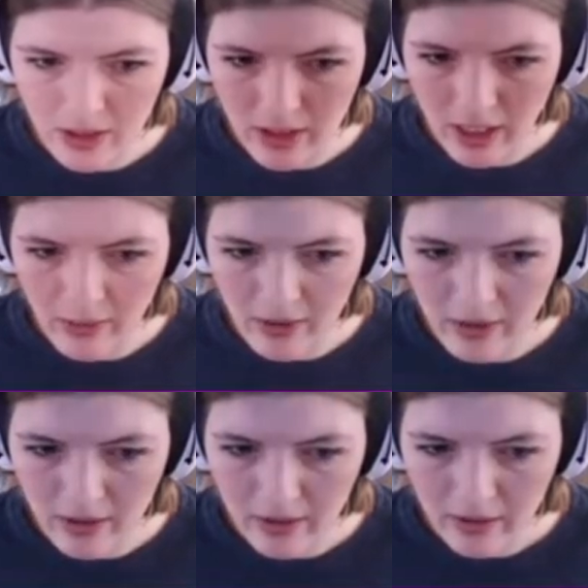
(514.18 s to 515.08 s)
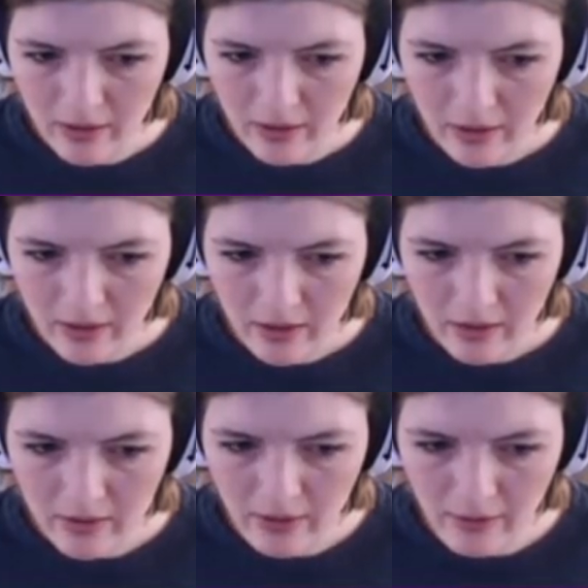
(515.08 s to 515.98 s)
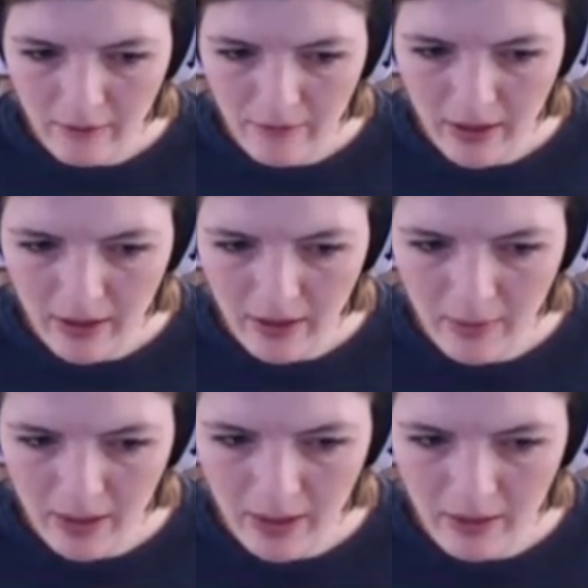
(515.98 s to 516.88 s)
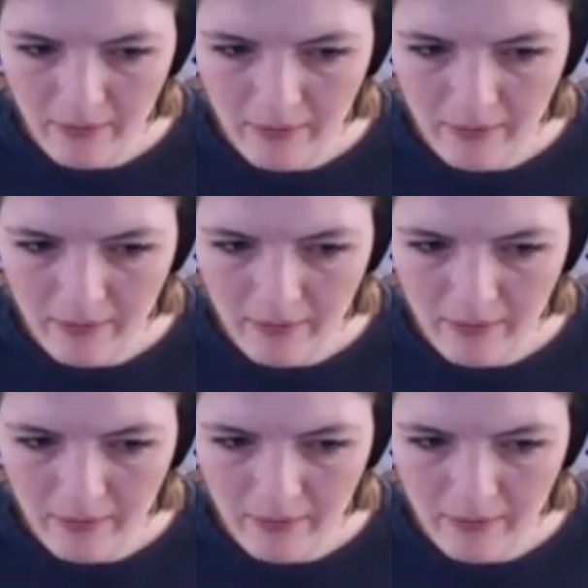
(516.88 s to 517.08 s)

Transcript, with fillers: shower? You don't offend anybody.